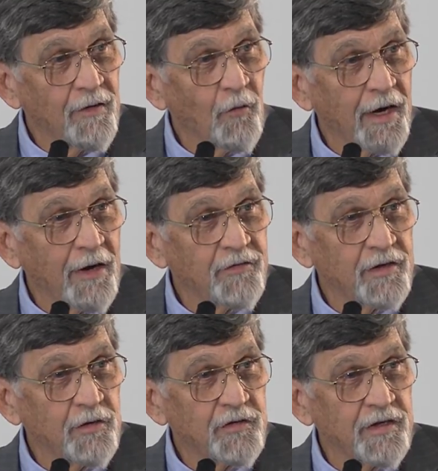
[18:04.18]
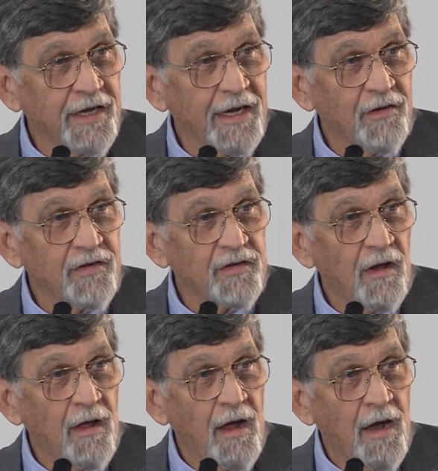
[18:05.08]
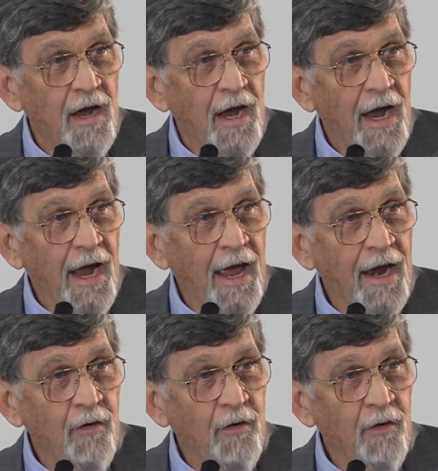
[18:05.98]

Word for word: when I was at UC Davis. And